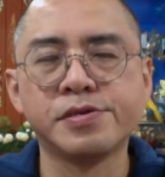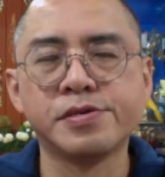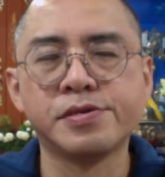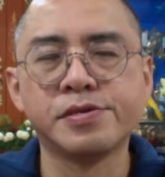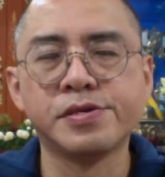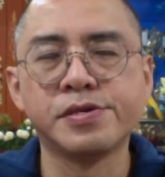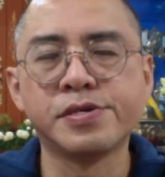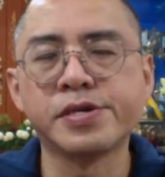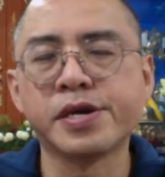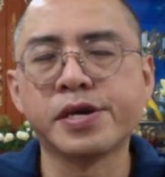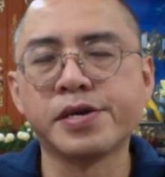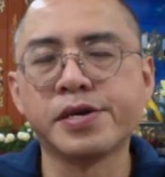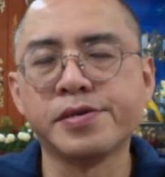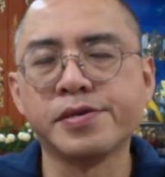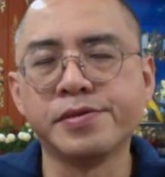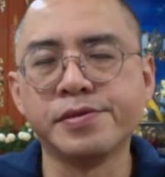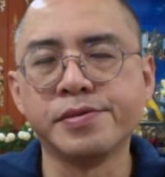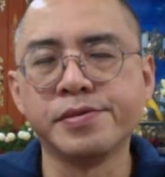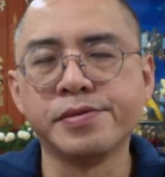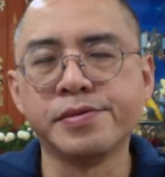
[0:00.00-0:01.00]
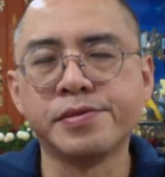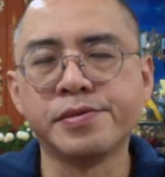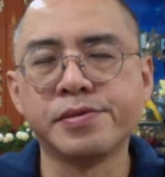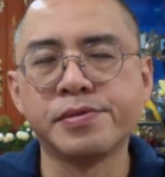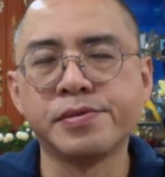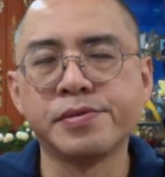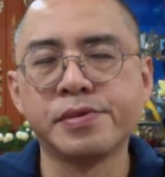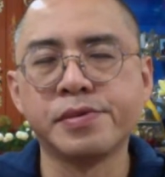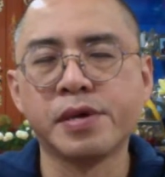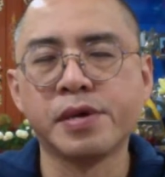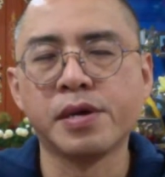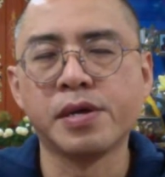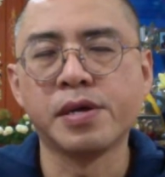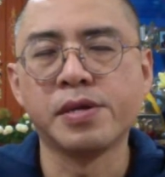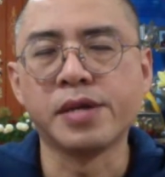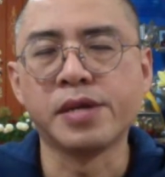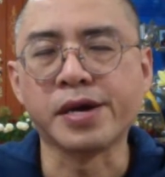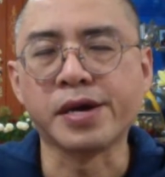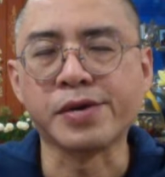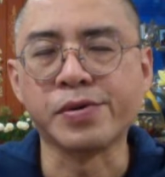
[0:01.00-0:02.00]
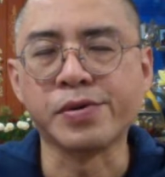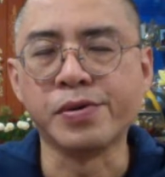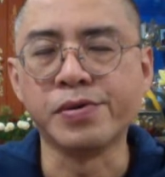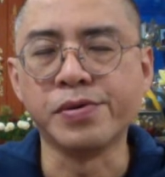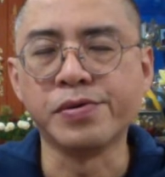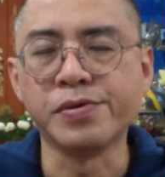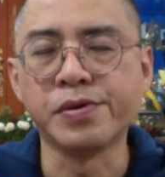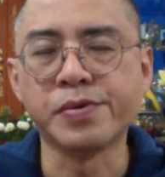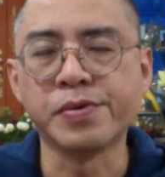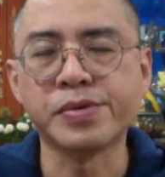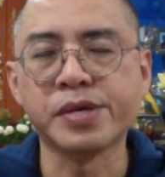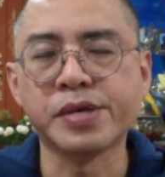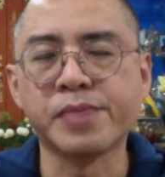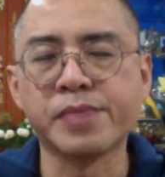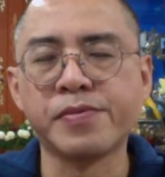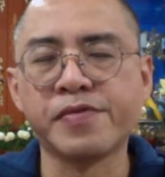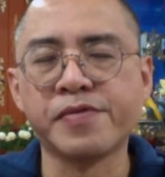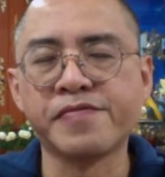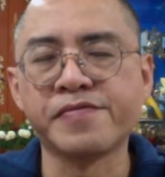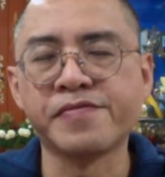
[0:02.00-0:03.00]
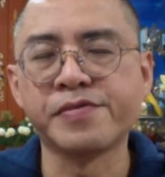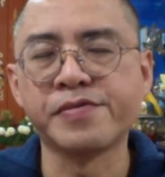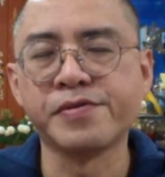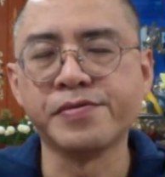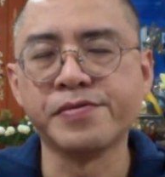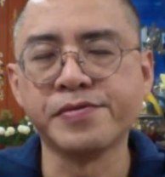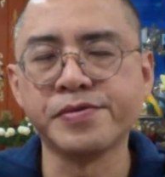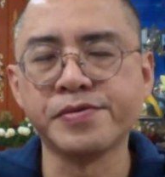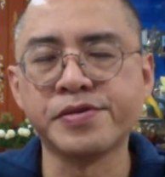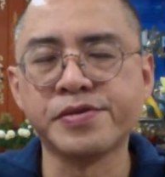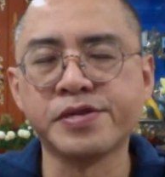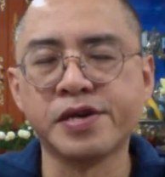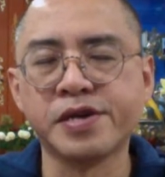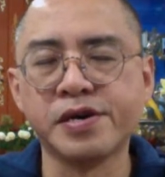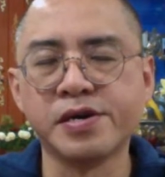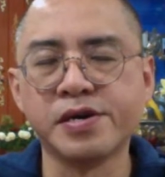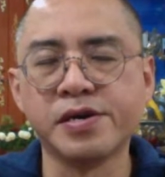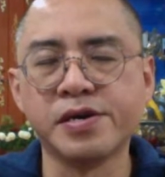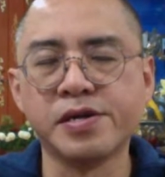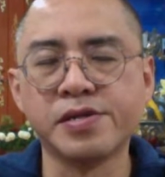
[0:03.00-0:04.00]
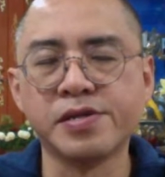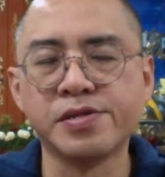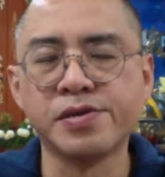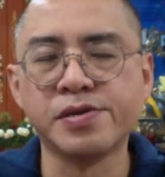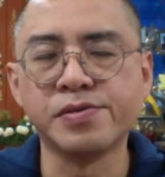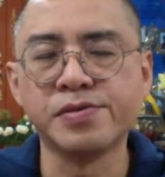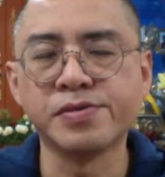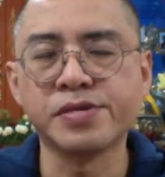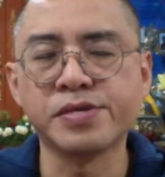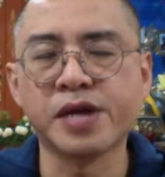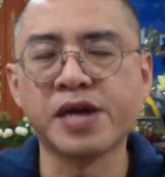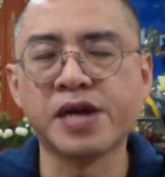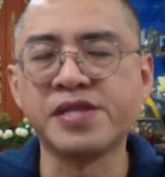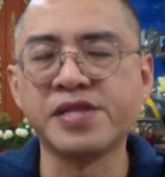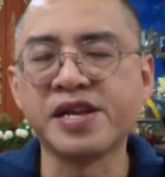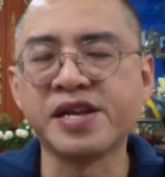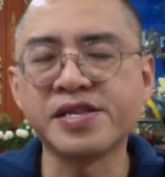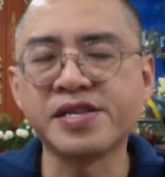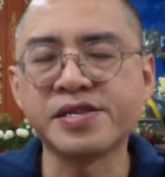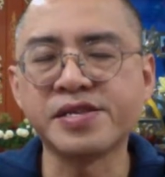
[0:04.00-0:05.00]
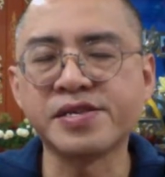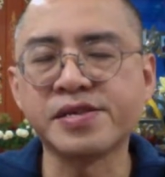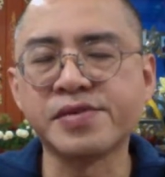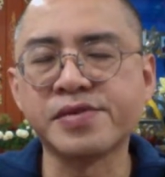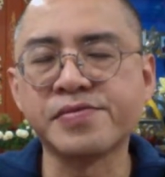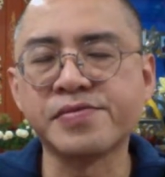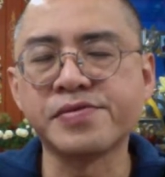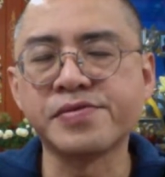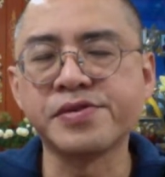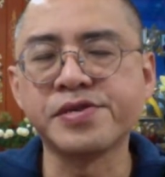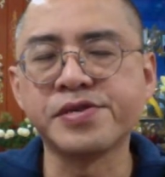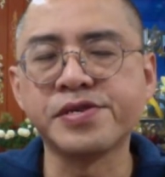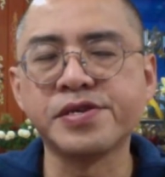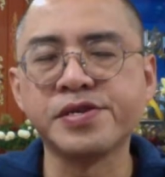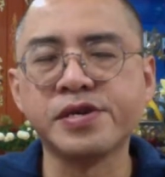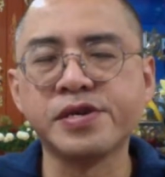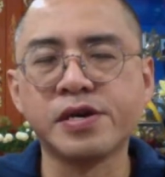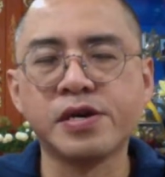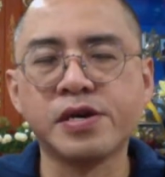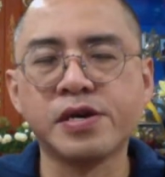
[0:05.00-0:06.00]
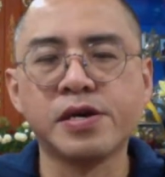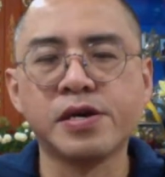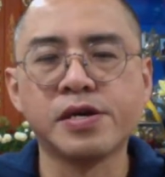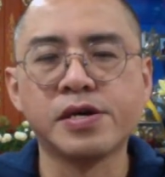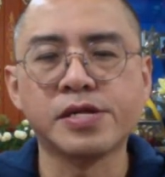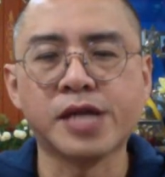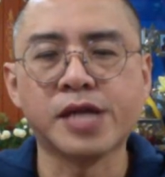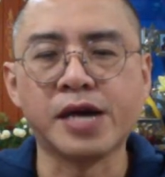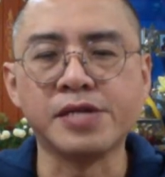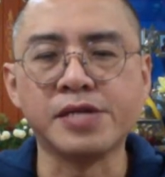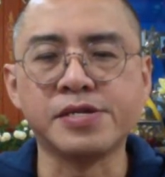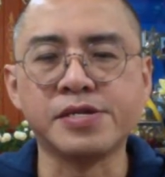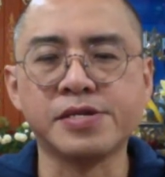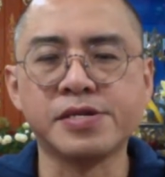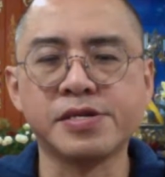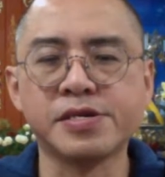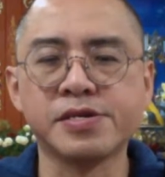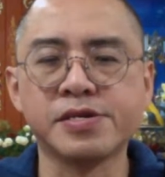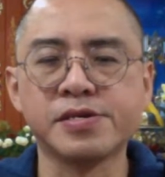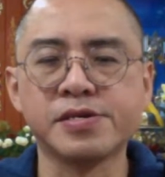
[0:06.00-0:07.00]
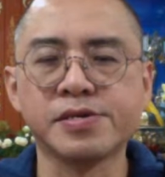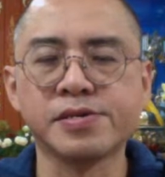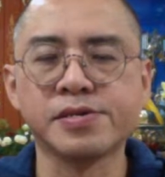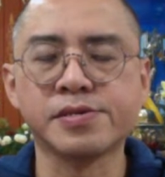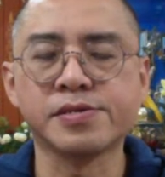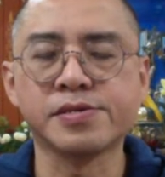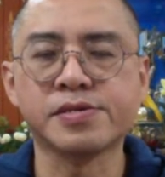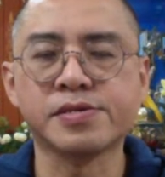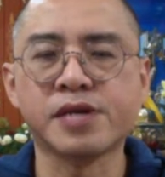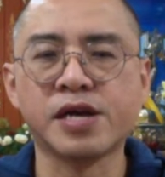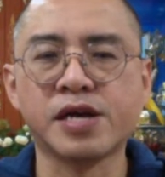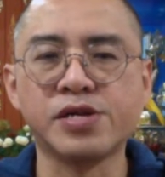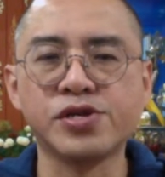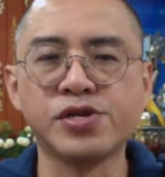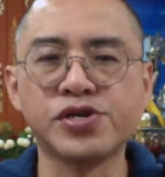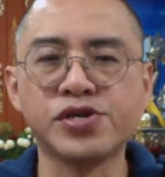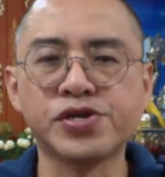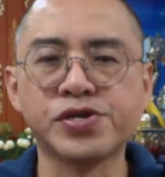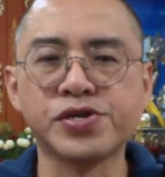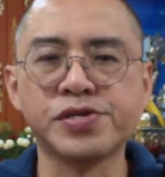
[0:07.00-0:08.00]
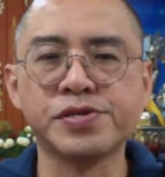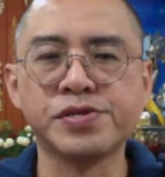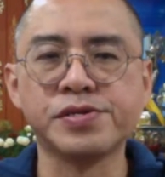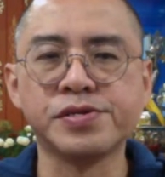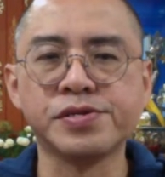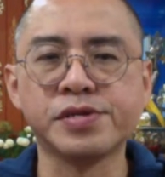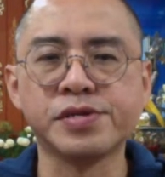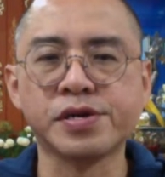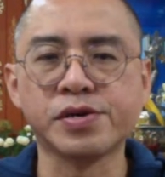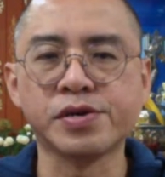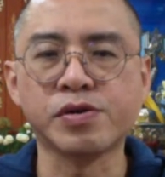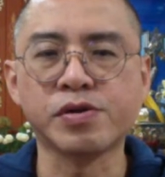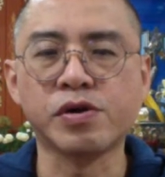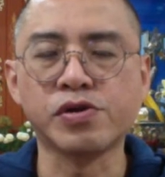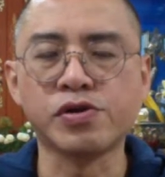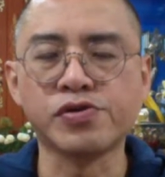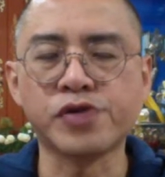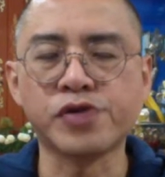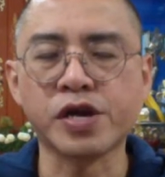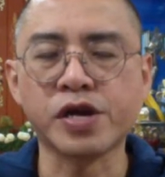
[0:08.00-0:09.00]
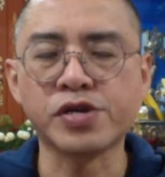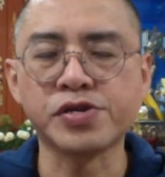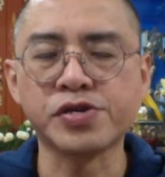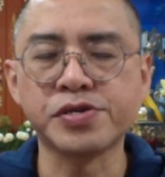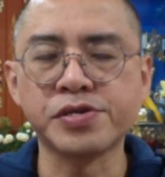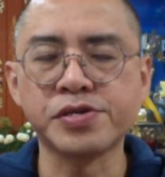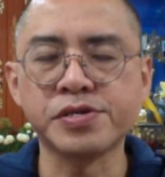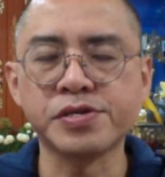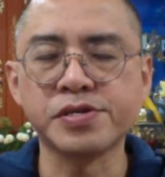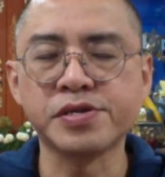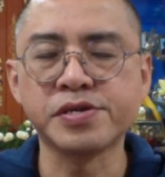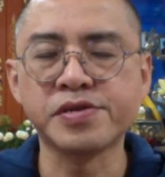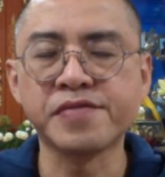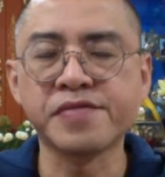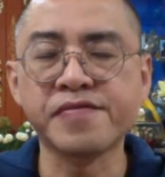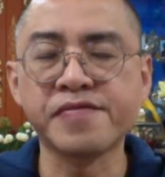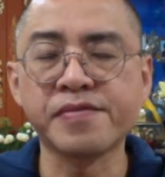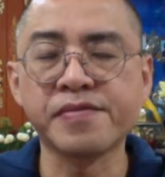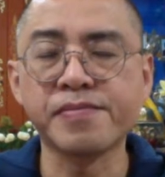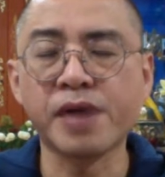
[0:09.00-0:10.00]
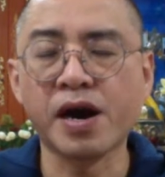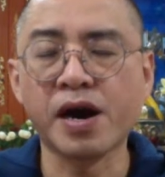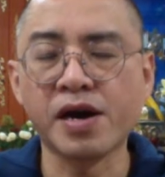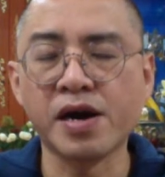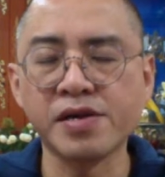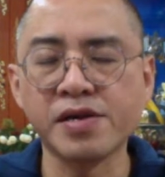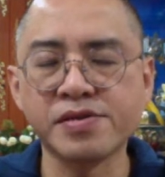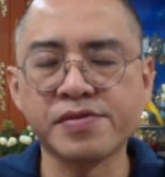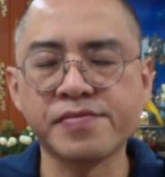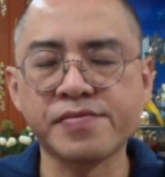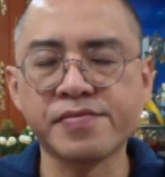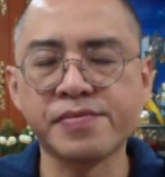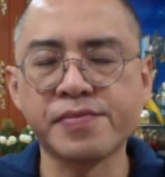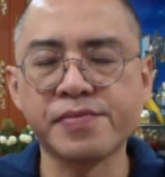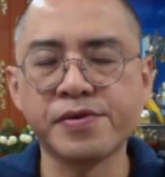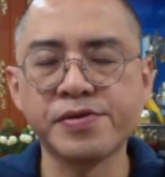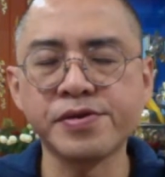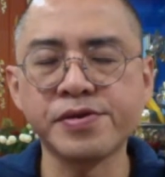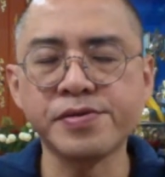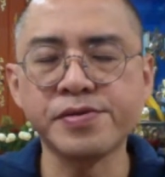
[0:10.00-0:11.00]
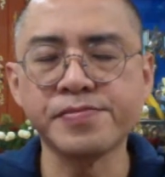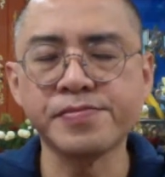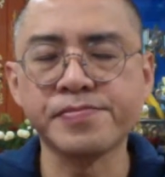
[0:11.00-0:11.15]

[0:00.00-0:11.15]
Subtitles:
it can let go of some of those unnecessary tightenings, tensions, and contractions in the different parts of the body.